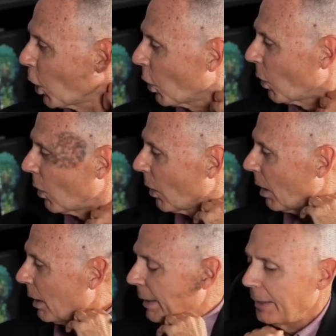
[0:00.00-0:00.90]
the need
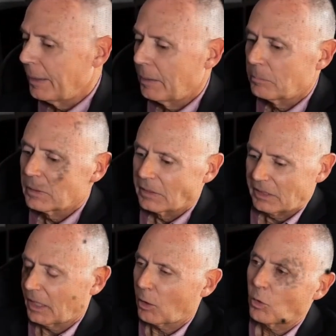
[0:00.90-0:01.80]
to dominate and
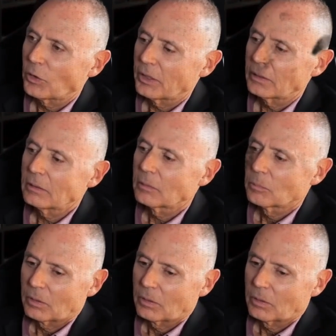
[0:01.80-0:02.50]
control others.